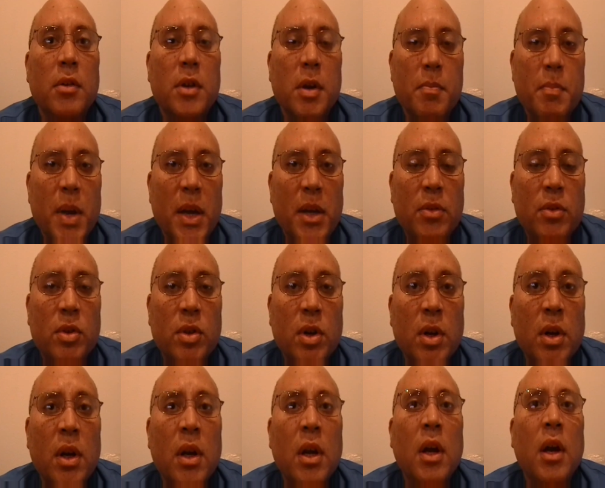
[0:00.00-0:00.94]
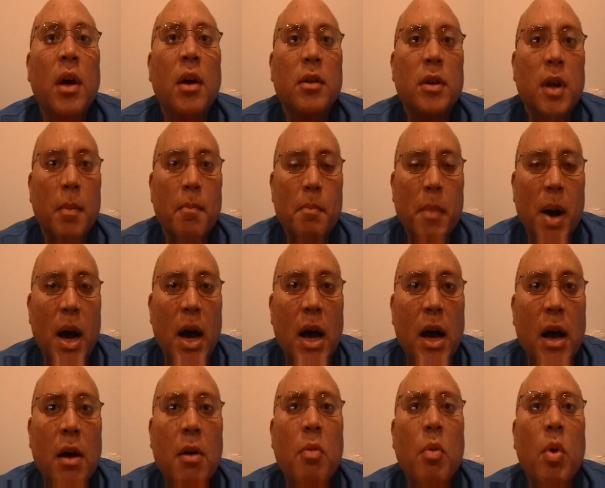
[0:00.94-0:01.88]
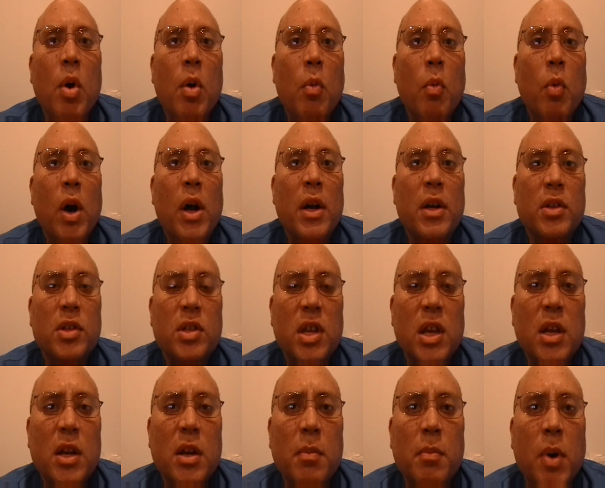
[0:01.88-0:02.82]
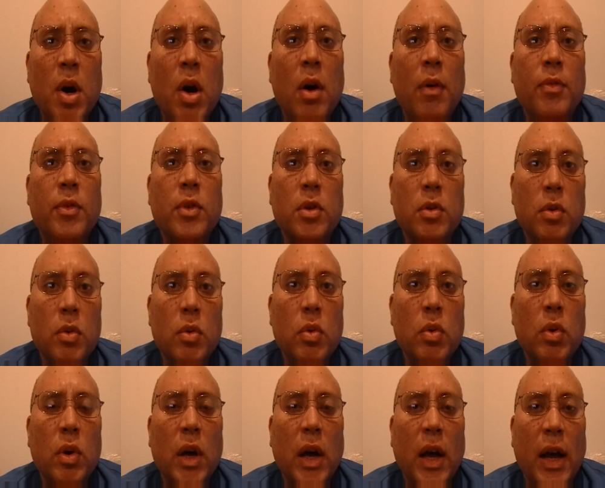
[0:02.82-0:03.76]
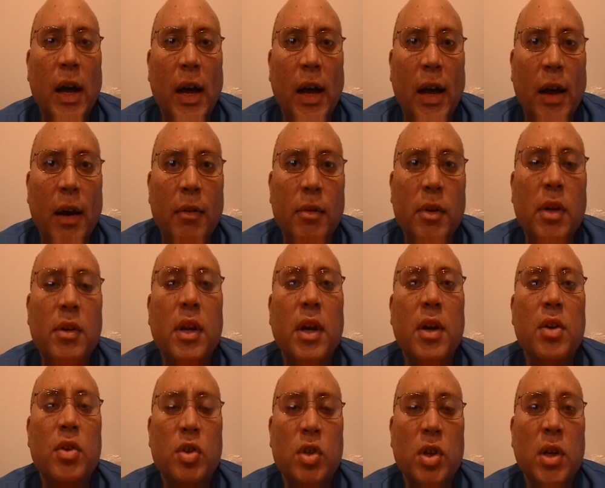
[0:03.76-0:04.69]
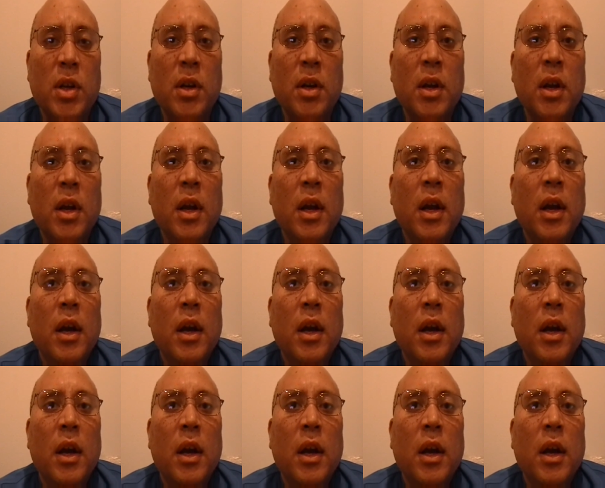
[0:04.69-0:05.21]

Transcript: dementia, the mom want to send them off to uh, the nursing.